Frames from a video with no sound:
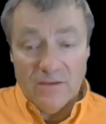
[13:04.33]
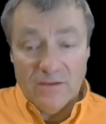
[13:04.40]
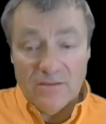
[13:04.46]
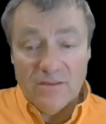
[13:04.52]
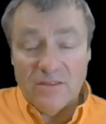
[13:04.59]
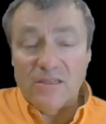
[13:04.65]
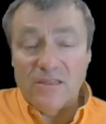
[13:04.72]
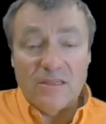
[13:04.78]

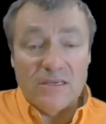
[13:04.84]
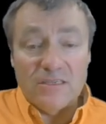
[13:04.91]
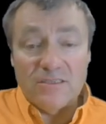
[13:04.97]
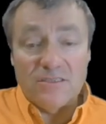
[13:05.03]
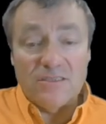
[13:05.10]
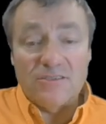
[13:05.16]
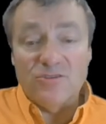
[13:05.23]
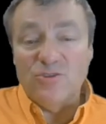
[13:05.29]
That the
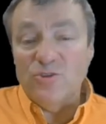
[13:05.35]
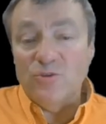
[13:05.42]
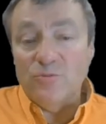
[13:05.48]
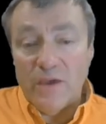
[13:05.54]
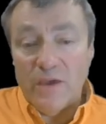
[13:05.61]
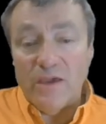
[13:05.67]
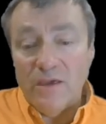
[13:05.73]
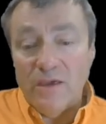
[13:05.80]
list is too
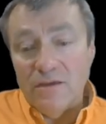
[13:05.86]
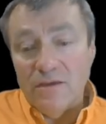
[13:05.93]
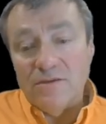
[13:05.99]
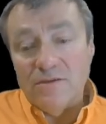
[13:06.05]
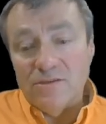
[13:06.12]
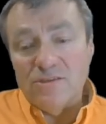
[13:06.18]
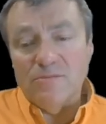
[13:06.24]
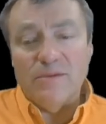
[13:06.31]
big
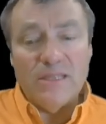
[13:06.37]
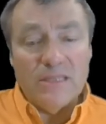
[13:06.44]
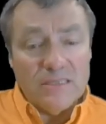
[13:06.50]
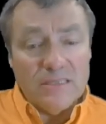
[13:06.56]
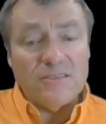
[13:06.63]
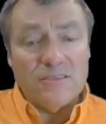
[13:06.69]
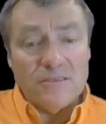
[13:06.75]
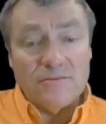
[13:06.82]
to be
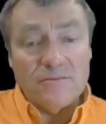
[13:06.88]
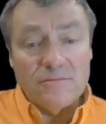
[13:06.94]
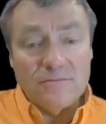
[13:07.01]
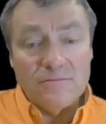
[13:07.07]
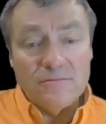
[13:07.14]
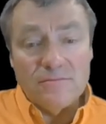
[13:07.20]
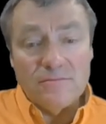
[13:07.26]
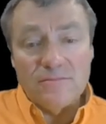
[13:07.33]
listed.
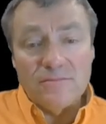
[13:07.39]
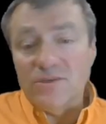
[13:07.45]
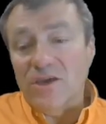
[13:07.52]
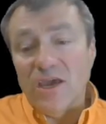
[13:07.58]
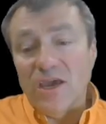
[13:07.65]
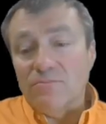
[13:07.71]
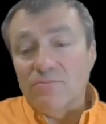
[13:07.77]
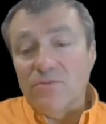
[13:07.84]
You
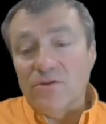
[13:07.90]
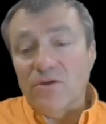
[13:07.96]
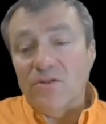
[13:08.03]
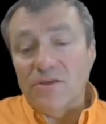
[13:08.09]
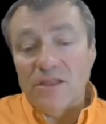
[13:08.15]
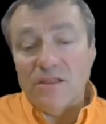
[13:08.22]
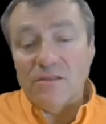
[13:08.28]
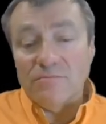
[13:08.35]
can't put all
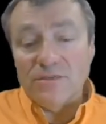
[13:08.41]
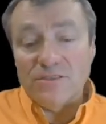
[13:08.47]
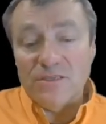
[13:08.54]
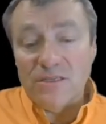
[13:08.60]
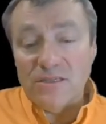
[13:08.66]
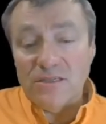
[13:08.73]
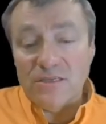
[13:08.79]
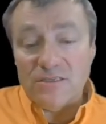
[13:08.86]
the elements
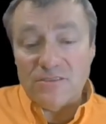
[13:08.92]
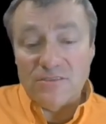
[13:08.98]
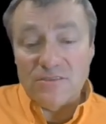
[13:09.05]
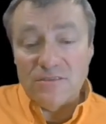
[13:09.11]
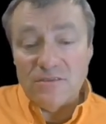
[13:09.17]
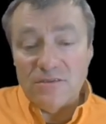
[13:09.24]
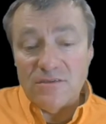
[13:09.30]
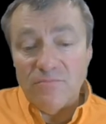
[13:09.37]
in a list,
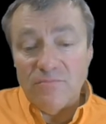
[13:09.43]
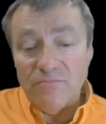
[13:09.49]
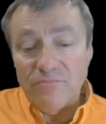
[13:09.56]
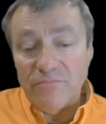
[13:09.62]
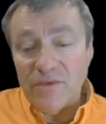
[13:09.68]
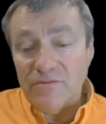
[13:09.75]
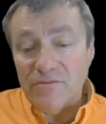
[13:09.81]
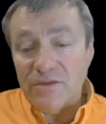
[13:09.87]

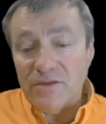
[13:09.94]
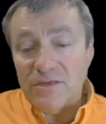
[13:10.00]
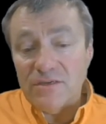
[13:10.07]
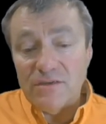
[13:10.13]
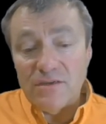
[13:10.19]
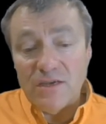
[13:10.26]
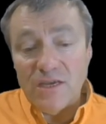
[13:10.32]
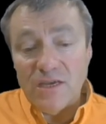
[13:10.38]
even an
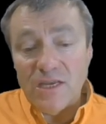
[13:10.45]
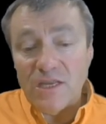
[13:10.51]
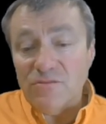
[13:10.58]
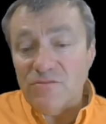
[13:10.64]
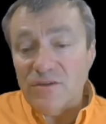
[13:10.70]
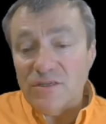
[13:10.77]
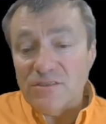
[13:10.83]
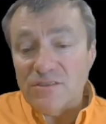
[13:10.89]

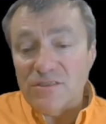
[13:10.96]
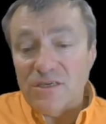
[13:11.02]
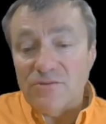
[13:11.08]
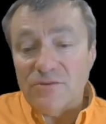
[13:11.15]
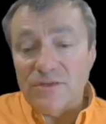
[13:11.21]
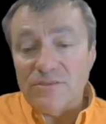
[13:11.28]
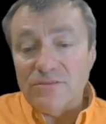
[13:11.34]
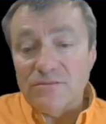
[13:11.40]
infinite
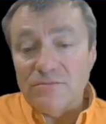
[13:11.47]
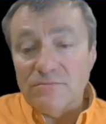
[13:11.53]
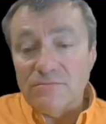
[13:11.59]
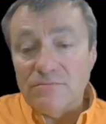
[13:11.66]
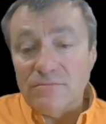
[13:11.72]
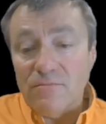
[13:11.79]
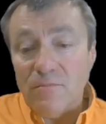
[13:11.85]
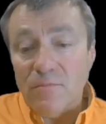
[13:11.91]
sequence.
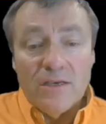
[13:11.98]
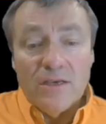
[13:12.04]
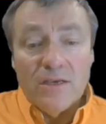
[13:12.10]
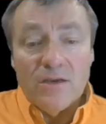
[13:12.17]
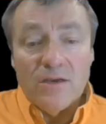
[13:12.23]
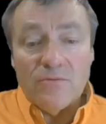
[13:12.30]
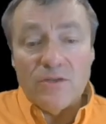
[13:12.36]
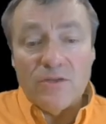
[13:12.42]

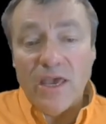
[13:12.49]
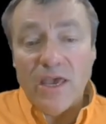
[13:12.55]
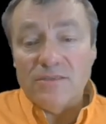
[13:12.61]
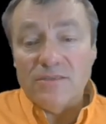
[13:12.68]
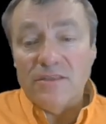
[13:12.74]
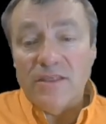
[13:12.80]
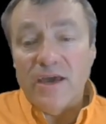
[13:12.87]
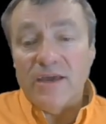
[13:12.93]
And we'll
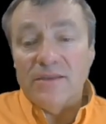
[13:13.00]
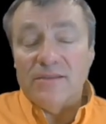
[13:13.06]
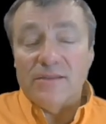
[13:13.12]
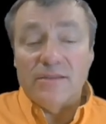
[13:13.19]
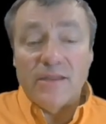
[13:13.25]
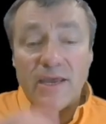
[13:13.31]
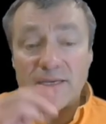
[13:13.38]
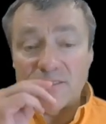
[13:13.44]
get to that in the
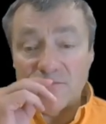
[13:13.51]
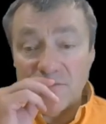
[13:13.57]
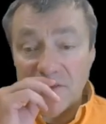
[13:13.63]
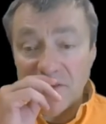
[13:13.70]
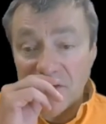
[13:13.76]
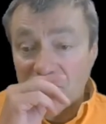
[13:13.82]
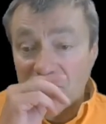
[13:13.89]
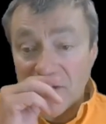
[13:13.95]
next
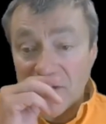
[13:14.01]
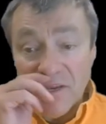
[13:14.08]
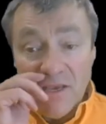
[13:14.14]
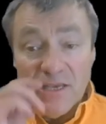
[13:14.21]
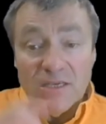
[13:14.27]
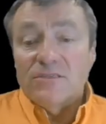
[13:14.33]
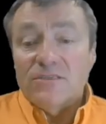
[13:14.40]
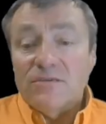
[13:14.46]
video, but
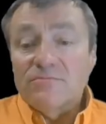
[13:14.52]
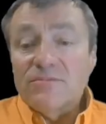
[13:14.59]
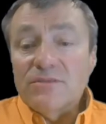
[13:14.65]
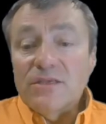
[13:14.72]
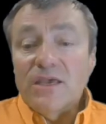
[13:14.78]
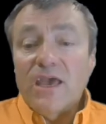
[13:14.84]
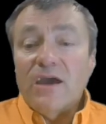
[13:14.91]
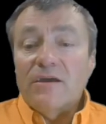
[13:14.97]

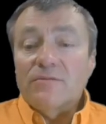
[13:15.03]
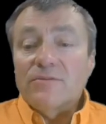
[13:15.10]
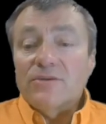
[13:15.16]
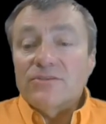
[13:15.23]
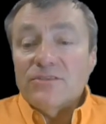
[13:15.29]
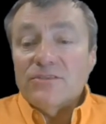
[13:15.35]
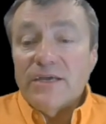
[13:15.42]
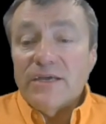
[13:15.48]
some
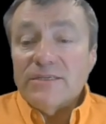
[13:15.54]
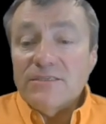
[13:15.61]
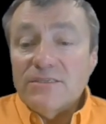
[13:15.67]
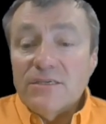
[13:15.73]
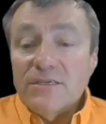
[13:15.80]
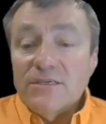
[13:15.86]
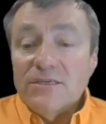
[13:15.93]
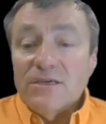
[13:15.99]
countable
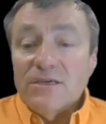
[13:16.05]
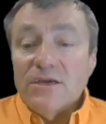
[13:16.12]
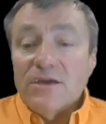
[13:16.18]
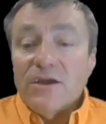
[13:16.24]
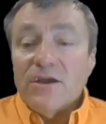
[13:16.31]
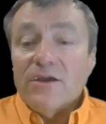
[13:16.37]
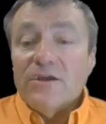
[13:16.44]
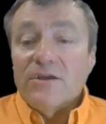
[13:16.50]
sets
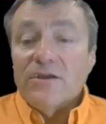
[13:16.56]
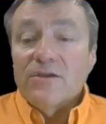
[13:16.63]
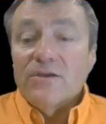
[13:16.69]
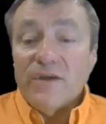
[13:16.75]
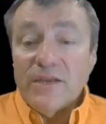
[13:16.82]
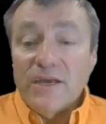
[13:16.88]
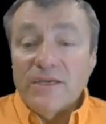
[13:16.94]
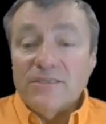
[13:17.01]
are
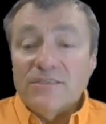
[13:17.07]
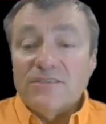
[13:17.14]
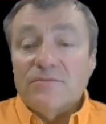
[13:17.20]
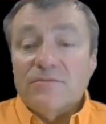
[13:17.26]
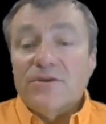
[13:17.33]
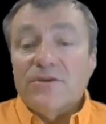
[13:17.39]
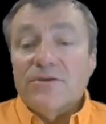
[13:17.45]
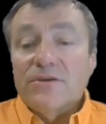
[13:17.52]
finite,
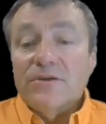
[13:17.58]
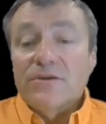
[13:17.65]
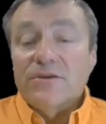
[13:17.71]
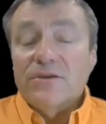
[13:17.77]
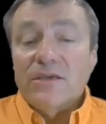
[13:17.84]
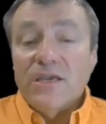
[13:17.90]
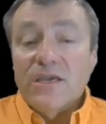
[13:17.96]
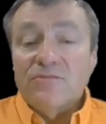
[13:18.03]
some are
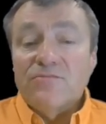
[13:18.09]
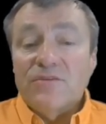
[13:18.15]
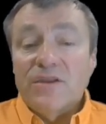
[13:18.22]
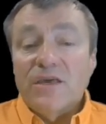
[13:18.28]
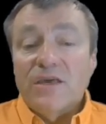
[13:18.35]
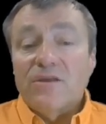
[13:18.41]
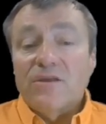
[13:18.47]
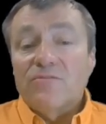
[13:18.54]

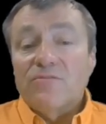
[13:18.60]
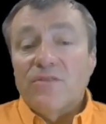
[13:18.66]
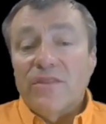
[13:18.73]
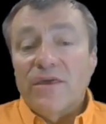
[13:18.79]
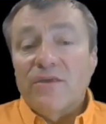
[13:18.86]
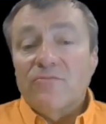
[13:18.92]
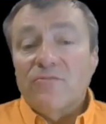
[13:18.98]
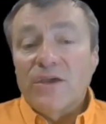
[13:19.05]
infinite, and
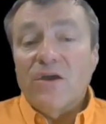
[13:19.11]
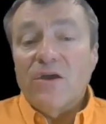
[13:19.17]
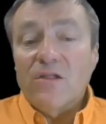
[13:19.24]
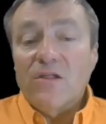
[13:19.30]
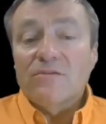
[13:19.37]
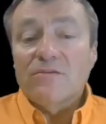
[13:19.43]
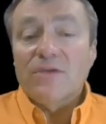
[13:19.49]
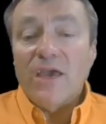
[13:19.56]
then we
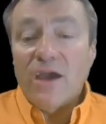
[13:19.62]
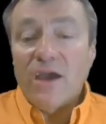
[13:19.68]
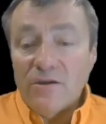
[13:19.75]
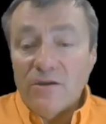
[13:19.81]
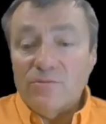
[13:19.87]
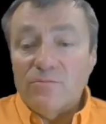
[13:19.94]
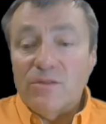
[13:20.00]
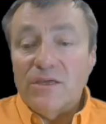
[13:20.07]
call them
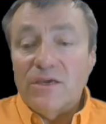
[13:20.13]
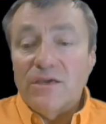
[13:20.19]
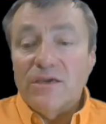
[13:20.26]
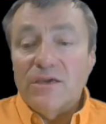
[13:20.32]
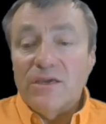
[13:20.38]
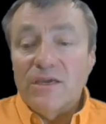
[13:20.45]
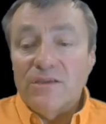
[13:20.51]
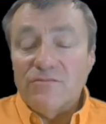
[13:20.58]
countably
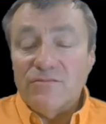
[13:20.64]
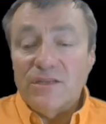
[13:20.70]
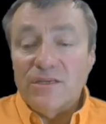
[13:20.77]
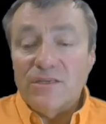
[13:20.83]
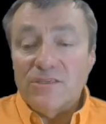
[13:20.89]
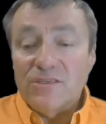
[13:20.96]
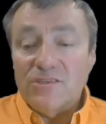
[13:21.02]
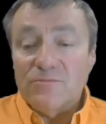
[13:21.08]

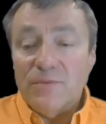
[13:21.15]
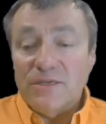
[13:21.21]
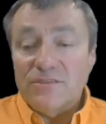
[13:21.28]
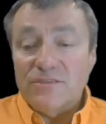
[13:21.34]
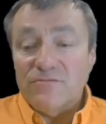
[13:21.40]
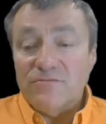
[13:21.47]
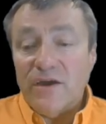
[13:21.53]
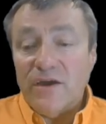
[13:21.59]
infinite to
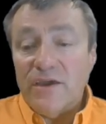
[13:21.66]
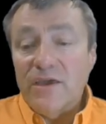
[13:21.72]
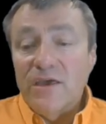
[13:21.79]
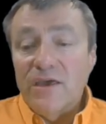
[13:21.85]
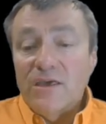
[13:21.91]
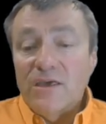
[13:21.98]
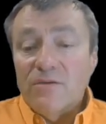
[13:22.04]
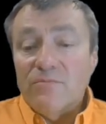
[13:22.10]
specify.
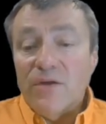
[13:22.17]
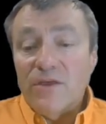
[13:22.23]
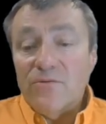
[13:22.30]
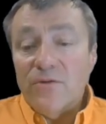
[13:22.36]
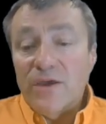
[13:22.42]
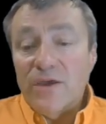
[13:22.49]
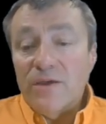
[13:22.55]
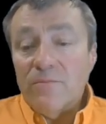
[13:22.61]
By the
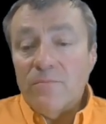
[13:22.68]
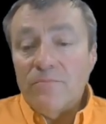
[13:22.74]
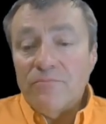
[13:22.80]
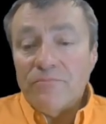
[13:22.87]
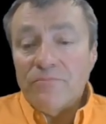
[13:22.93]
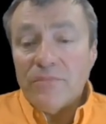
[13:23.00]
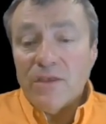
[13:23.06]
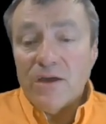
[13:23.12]
way,
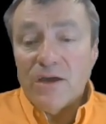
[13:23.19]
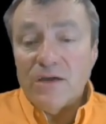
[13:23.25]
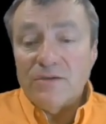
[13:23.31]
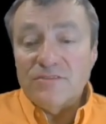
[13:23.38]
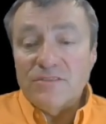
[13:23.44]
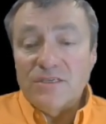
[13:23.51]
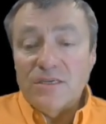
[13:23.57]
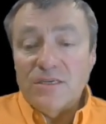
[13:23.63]

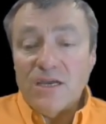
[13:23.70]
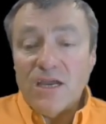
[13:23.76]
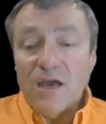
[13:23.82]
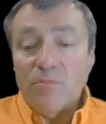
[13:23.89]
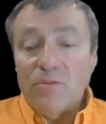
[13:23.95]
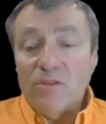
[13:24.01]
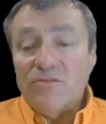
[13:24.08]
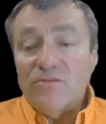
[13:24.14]
I've seen a
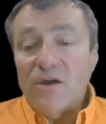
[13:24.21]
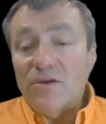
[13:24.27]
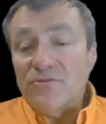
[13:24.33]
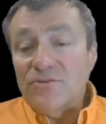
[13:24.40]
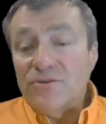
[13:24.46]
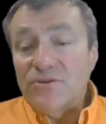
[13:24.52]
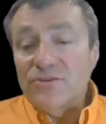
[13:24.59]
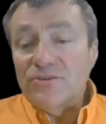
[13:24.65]
couple of
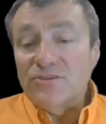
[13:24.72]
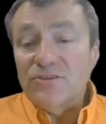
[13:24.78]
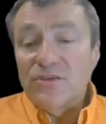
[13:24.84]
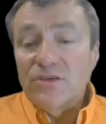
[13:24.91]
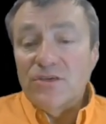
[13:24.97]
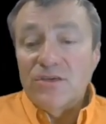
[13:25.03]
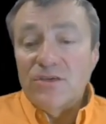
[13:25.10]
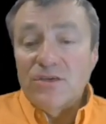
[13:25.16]

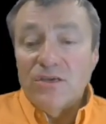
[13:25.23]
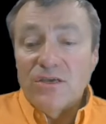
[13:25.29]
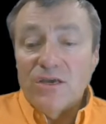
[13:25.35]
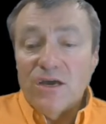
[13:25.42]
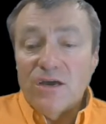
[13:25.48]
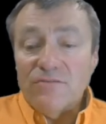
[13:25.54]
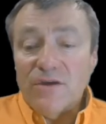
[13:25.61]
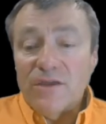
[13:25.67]
authors
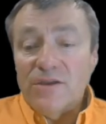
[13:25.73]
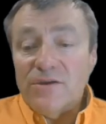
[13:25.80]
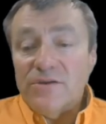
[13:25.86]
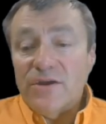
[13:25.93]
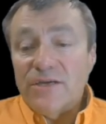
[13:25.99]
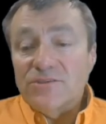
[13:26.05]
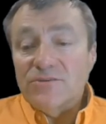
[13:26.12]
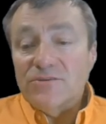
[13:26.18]
of
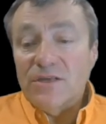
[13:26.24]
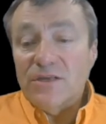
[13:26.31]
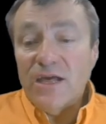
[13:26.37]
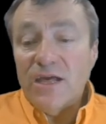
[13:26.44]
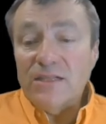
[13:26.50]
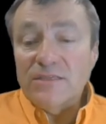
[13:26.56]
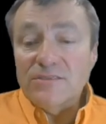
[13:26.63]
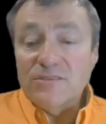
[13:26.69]
undergraduate
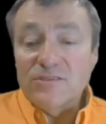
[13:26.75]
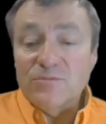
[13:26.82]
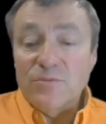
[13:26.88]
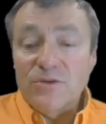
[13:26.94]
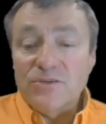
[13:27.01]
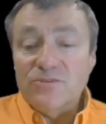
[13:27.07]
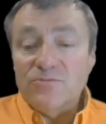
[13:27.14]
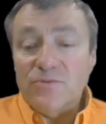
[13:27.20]
analysis
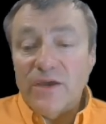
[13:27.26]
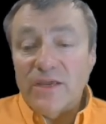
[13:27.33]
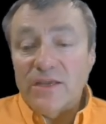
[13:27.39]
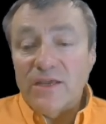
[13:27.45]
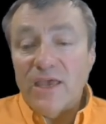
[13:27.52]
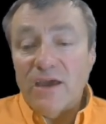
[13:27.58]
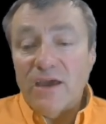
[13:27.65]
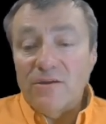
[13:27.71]
books
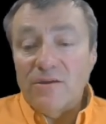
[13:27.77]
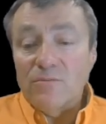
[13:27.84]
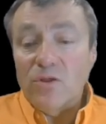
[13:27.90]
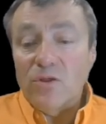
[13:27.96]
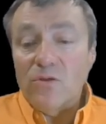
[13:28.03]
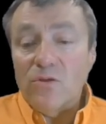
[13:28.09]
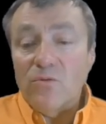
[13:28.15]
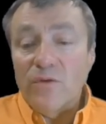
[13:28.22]
write
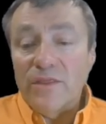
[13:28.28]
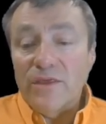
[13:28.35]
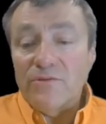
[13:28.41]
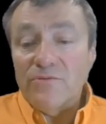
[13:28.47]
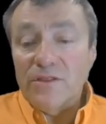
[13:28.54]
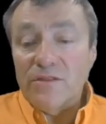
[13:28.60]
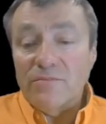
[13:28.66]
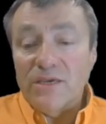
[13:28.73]
countable when they
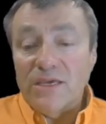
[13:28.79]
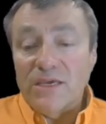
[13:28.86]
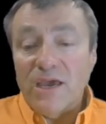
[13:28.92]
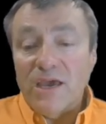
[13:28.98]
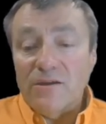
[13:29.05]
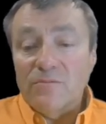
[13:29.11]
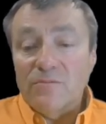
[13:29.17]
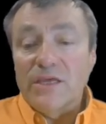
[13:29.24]
really mean
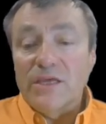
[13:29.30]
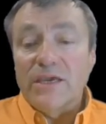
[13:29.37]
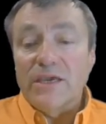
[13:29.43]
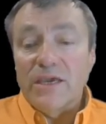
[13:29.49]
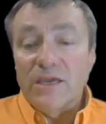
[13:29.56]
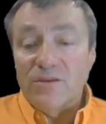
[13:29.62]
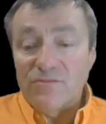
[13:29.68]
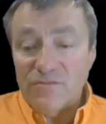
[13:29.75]

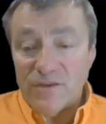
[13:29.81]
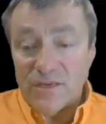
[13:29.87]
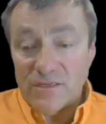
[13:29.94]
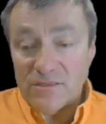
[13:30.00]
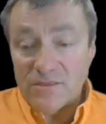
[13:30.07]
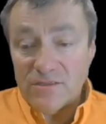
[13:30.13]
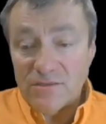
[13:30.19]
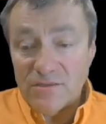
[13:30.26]
countably infinite.